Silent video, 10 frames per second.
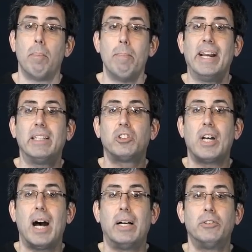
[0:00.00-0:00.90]
make us
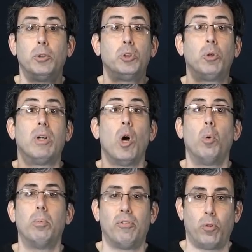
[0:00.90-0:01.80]
gods who shall
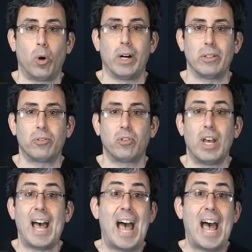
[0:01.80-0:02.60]
go before us.